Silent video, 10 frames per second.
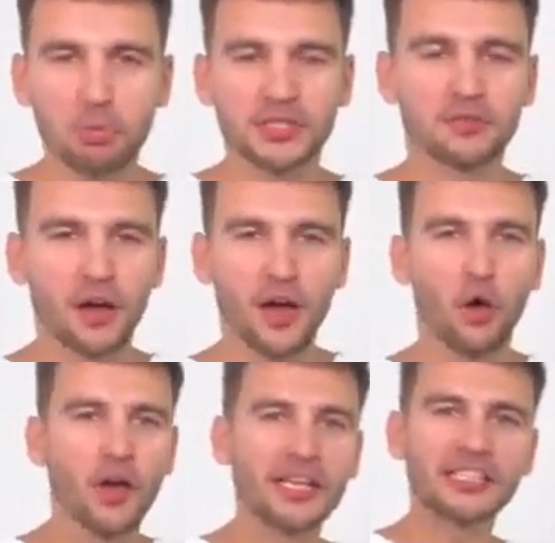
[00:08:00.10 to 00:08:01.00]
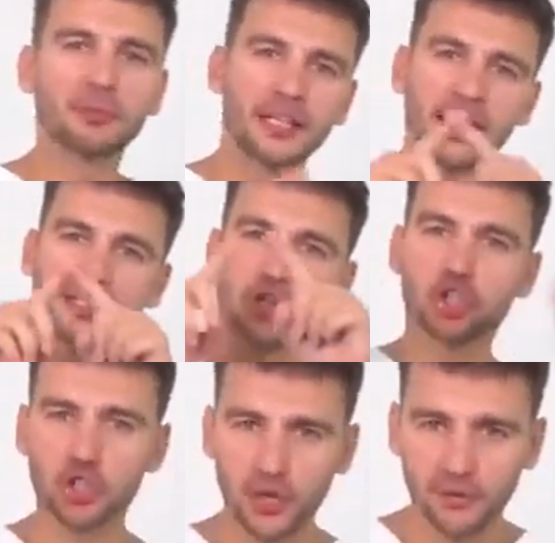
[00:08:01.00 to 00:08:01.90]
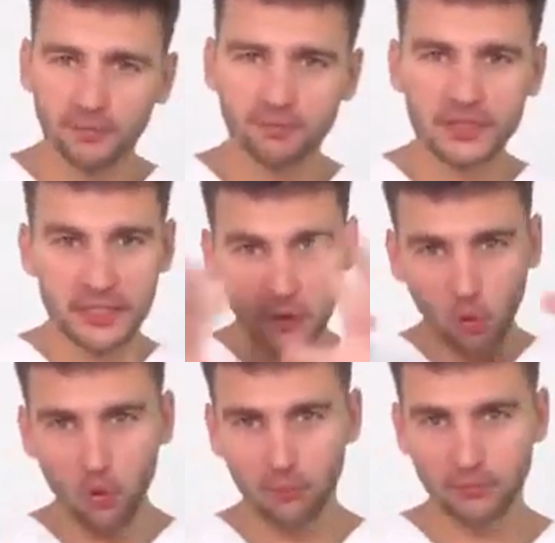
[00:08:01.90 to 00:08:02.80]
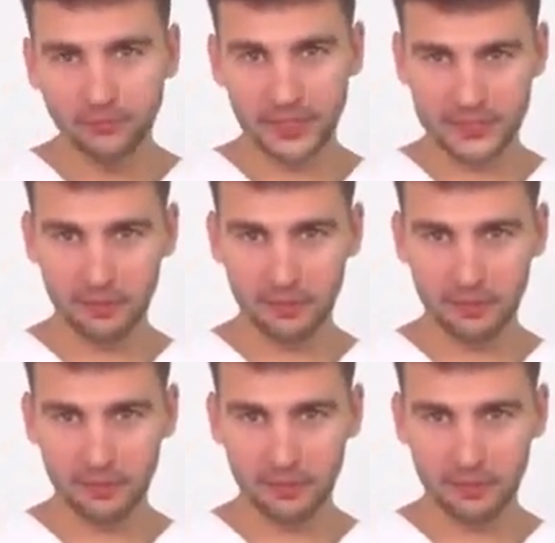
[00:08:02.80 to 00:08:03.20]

you to look at yourself more broadly, as a whole.